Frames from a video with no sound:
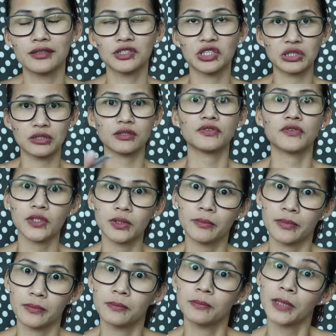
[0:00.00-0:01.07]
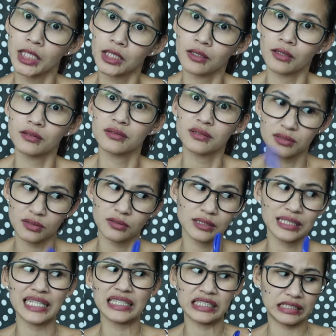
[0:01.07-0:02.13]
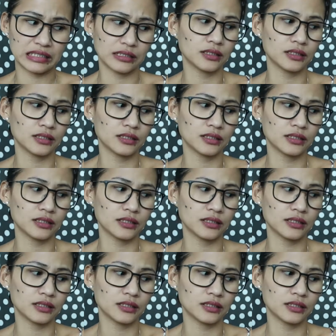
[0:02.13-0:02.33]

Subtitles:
So if you may know, so that's